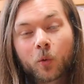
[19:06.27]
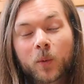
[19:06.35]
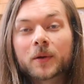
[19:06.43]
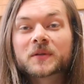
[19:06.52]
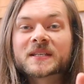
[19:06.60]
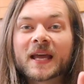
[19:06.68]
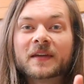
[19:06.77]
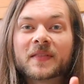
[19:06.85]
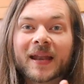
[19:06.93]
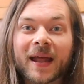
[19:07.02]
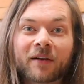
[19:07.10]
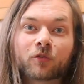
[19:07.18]
I will say
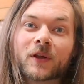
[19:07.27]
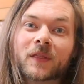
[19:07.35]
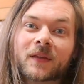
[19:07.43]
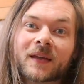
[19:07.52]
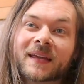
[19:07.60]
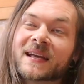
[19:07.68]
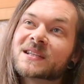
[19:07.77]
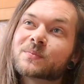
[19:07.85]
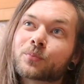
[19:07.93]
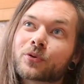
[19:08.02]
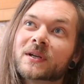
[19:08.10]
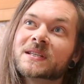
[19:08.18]
that everything is
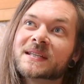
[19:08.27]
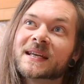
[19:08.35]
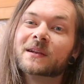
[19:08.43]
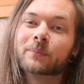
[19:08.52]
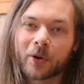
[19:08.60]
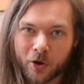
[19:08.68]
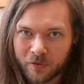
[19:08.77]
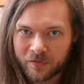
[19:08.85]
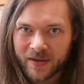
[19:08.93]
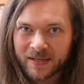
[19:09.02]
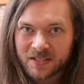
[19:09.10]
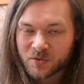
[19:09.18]
pristine
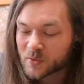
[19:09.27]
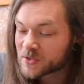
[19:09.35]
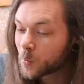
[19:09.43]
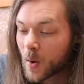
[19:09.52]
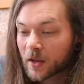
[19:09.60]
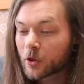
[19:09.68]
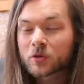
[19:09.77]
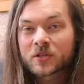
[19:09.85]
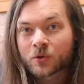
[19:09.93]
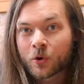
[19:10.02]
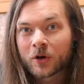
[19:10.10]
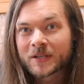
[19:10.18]
perfect. It's just one of those
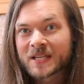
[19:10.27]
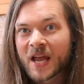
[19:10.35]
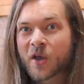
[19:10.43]
stores